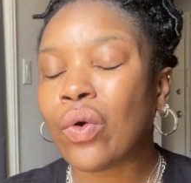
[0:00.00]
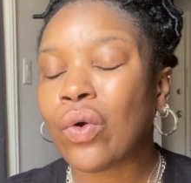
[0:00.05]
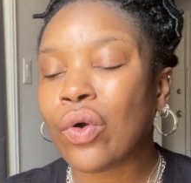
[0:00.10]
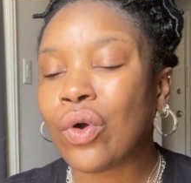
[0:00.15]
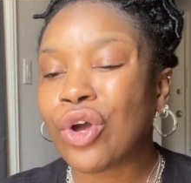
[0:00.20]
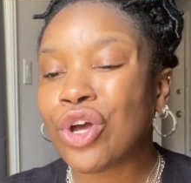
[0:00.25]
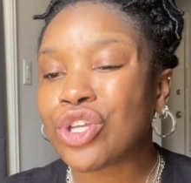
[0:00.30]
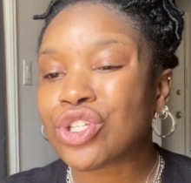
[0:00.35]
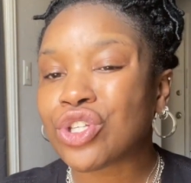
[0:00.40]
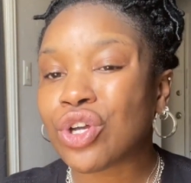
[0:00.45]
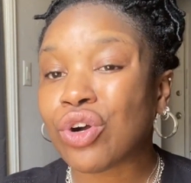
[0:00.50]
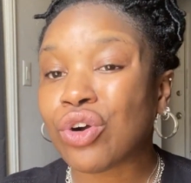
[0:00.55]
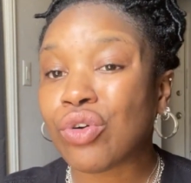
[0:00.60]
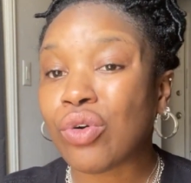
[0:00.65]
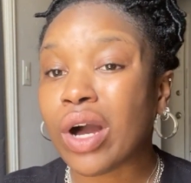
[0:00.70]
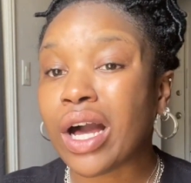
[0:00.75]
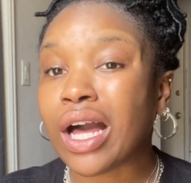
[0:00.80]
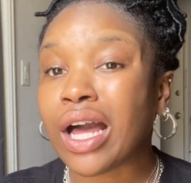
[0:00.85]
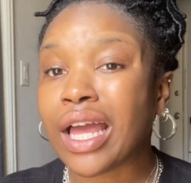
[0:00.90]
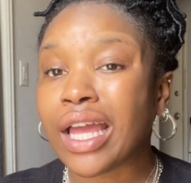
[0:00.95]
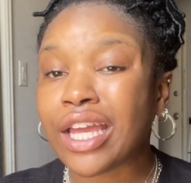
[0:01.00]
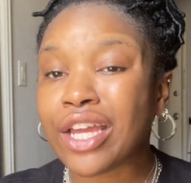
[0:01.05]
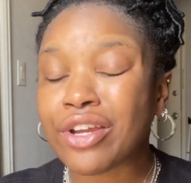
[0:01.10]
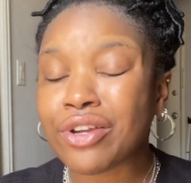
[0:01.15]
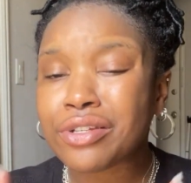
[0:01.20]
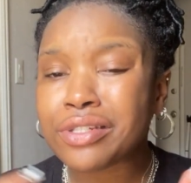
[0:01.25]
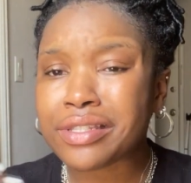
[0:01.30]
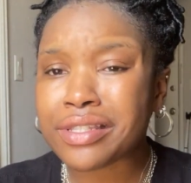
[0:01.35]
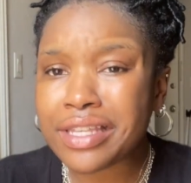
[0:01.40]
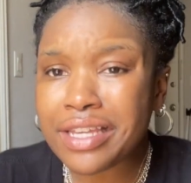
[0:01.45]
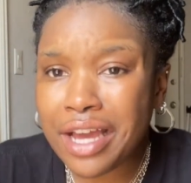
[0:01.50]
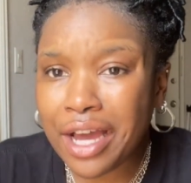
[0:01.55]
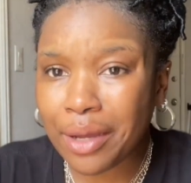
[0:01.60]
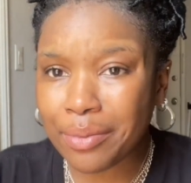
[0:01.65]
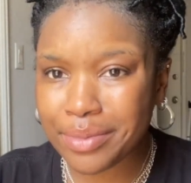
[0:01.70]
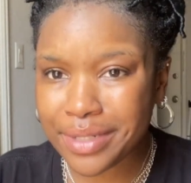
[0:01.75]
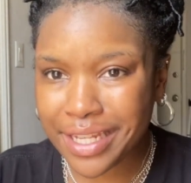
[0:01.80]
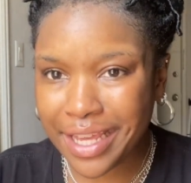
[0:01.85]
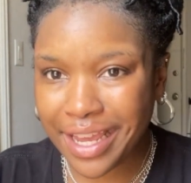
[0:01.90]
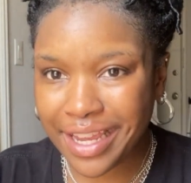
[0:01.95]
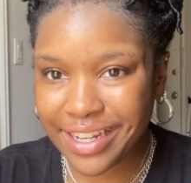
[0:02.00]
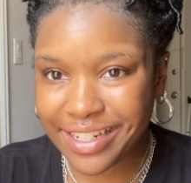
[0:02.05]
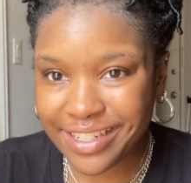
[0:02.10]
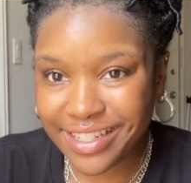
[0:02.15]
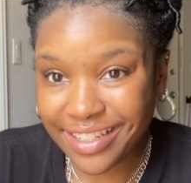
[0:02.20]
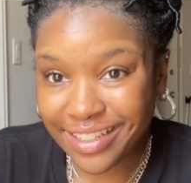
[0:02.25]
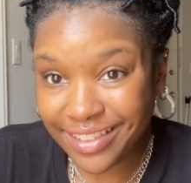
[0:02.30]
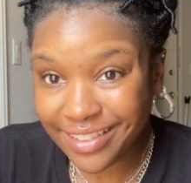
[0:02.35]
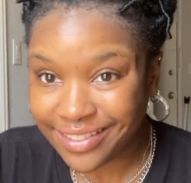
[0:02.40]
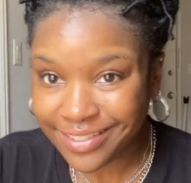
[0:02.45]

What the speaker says: So here's the update.